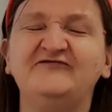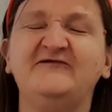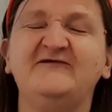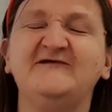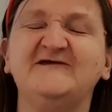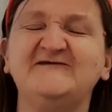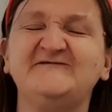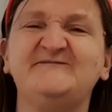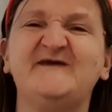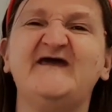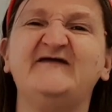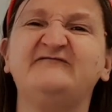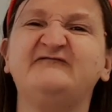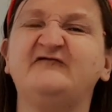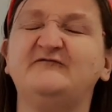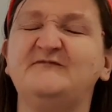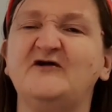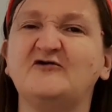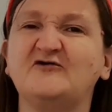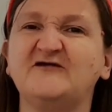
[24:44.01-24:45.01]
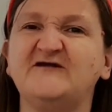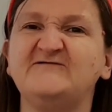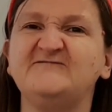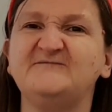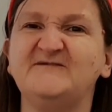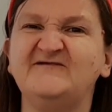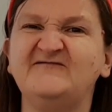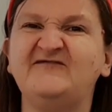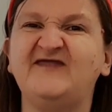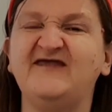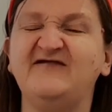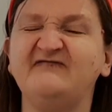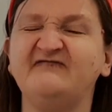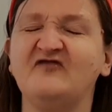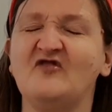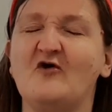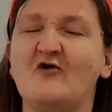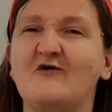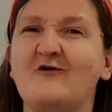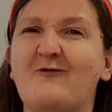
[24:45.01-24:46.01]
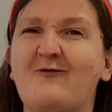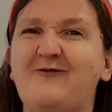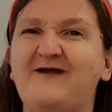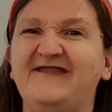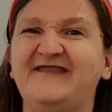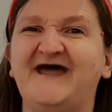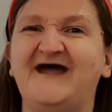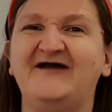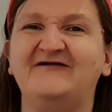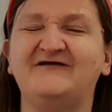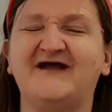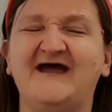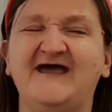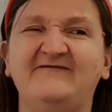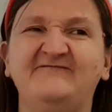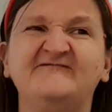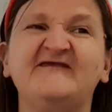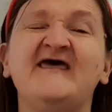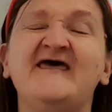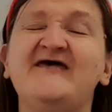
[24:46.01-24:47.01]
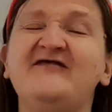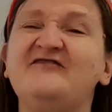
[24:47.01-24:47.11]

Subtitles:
to expect from our Christmas Day vlog when it arrives.